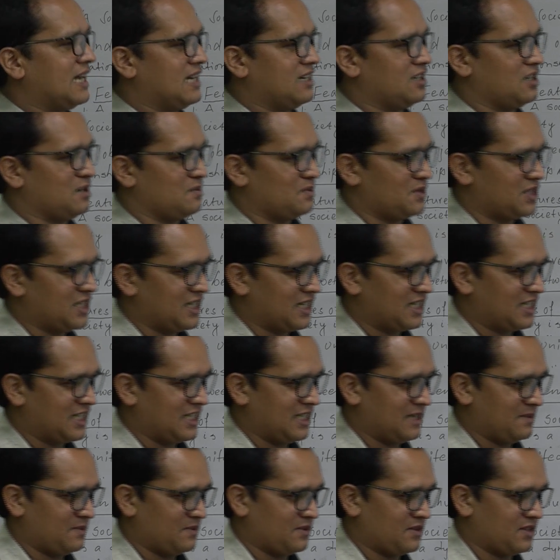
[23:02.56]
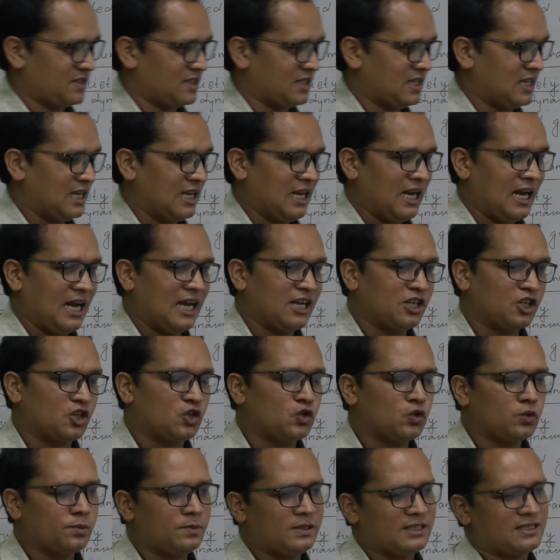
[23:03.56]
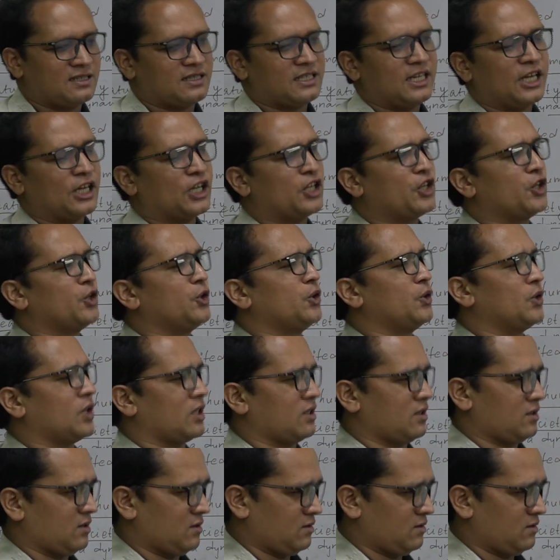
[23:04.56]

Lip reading: and objectives, and to be secure,